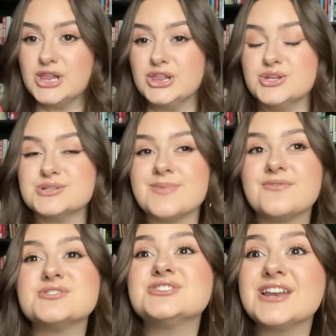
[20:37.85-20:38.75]
Lose my
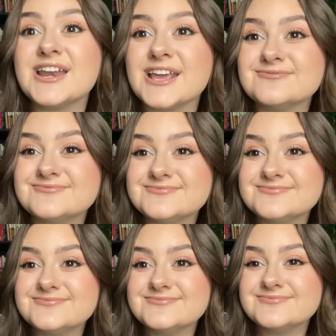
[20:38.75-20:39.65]
virginity.
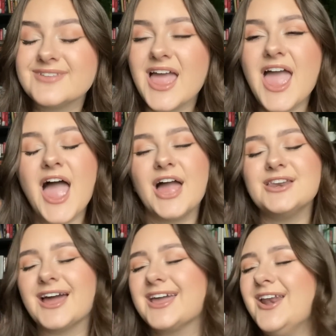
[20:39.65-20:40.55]

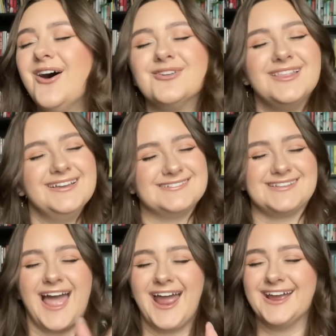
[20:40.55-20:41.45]
And I can only
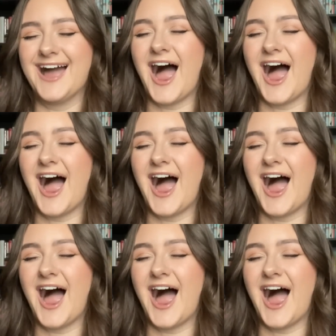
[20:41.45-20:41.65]
say,